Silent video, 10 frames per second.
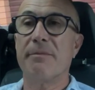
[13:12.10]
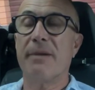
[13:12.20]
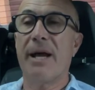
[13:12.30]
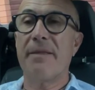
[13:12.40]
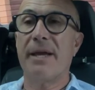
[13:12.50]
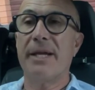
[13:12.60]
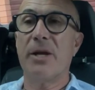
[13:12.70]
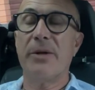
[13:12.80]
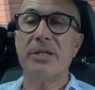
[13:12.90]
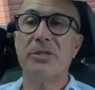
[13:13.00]
they
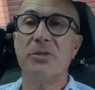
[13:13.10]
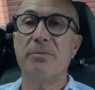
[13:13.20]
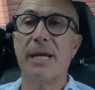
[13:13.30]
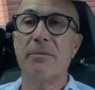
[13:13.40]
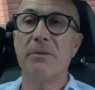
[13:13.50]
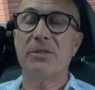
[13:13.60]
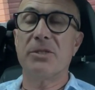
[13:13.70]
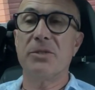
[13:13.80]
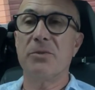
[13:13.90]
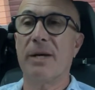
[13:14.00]
going to be able
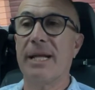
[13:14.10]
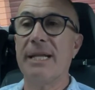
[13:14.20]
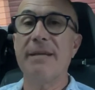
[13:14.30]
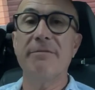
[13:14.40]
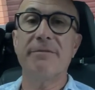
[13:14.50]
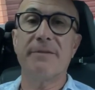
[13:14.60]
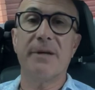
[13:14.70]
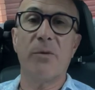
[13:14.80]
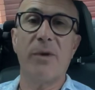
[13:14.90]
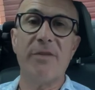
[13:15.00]
to live
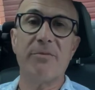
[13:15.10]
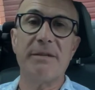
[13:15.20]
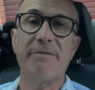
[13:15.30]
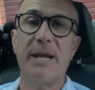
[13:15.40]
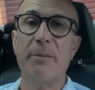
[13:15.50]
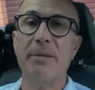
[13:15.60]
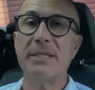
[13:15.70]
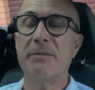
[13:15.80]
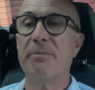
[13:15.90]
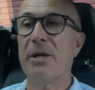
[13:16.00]
away from their
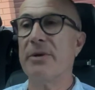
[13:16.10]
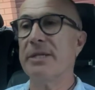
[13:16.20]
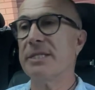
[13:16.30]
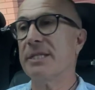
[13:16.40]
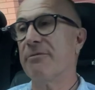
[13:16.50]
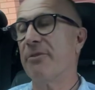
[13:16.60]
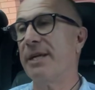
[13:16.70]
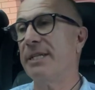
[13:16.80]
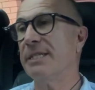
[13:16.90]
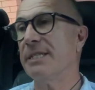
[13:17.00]
families and parents and
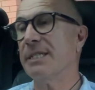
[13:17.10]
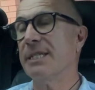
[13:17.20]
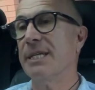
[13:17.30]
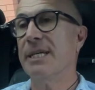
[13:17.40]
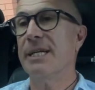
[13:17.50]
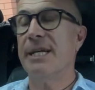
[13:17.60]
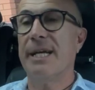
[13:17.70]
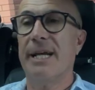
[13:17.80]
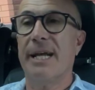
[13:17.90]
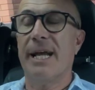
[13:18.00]
friends?
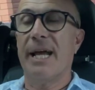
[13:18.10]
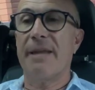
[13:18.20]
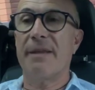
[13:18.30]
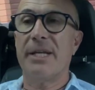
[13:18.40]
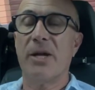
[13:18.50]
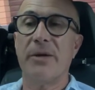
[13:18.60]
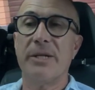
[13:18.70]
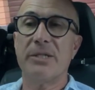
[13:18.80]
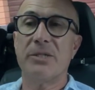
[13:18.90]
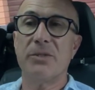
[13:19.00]
Are they
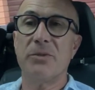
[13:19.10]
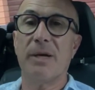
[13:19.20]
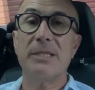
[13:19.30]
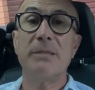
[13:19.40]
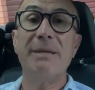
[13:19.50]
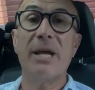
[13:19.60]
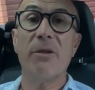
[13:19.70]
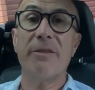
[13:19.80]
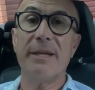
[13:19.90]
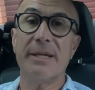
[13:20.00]
going to be
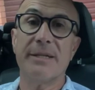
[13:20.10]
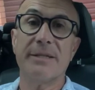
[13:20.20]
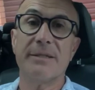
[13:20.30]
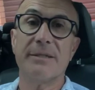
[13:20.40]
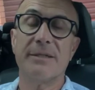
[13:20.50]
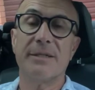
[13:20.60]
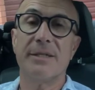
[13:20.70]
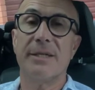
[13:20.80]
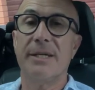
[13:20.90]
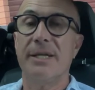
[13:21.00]
healthy?
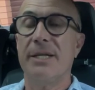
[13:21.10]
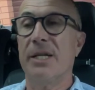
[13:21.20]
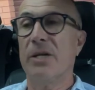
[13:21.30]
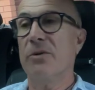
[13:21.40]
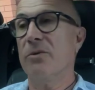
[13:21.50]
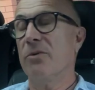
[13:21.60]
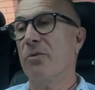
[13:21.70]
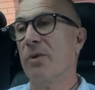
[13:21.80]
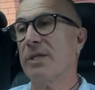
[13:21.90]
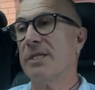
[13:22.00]
You know,
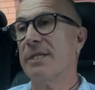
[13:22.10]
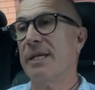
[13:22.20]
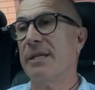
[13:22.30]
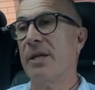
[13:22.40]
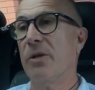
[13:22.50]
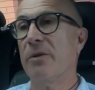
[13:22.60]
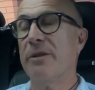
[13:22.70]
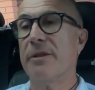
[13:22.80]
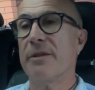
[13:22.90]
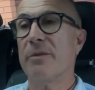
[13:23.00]
what's the health?
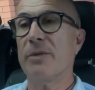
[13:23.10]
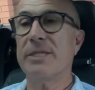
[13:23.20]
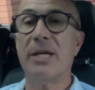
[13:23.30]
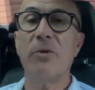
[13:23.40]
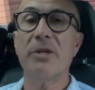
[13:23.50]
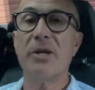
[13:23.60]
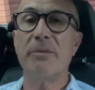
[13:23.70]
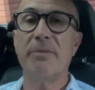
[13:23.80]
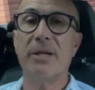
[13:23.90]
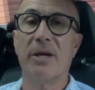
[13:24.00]
What's their health going to
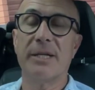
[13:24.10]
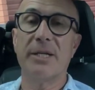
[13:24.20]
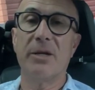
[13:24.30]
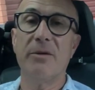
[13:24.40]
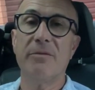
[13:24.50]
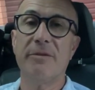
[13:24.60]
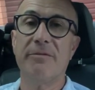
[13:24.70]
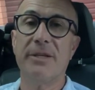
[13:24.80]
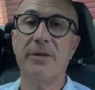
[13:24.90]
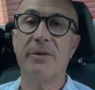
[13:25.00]
be like? You know,
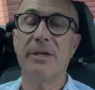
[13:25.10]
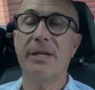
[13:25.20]
if they're